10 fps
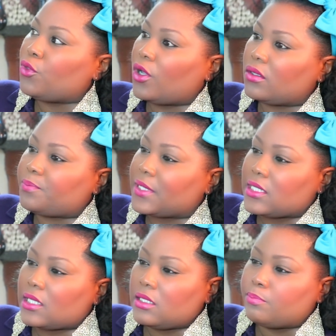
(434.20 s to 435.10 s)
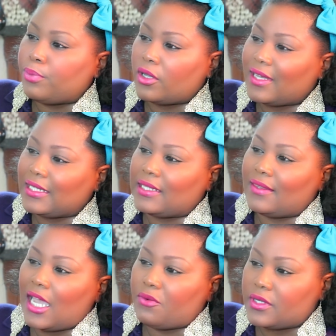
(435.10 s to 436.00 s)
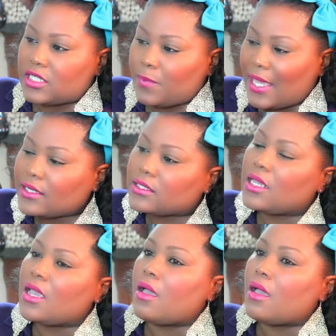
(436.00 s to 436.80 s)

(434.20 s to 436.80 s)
I'm not particularly bothered in that respect.